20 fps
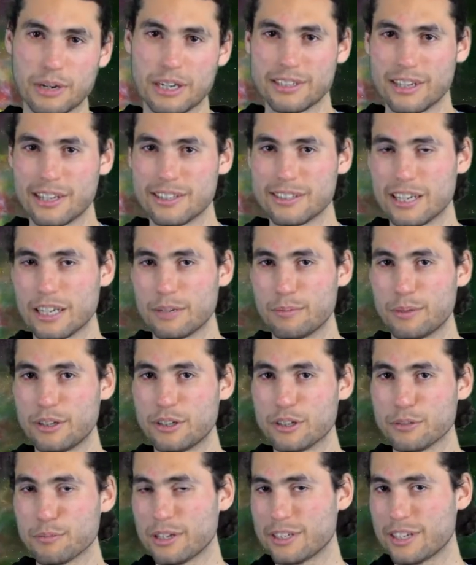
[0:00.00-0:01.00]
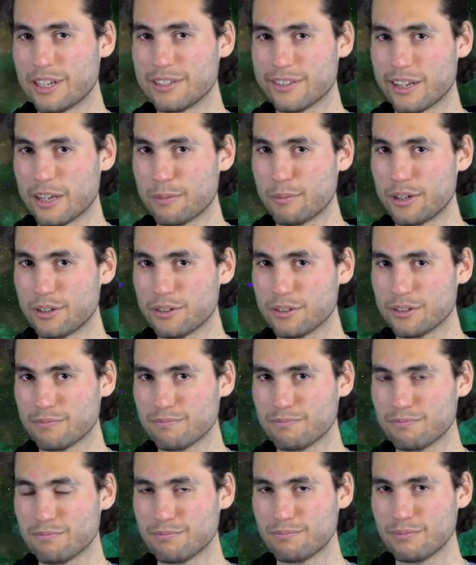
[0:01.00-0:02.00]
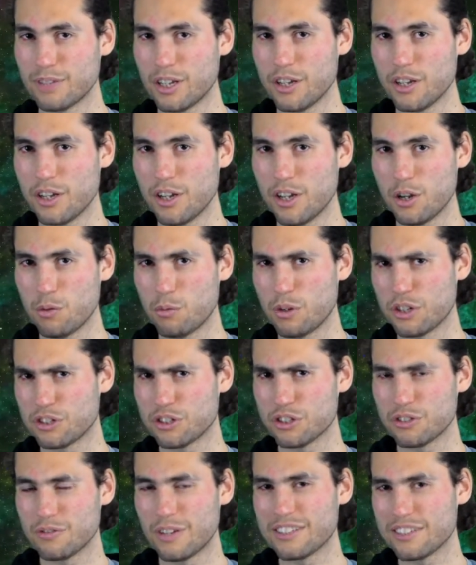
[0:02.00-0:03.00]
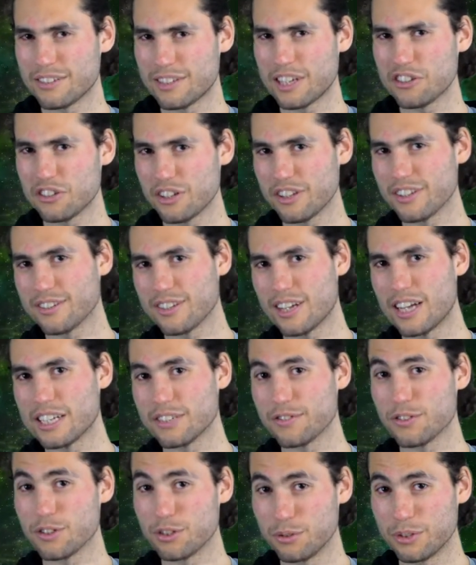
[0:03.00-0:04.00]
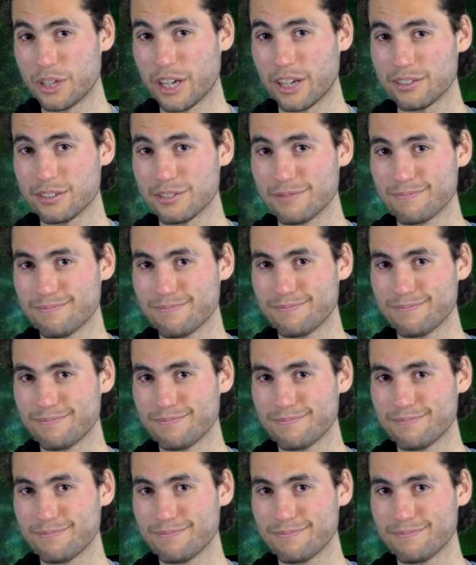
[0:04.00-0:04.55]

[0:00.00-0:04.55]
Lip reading: 10 centimeters by 10 centimeters, which is essentially the size of a suitcase.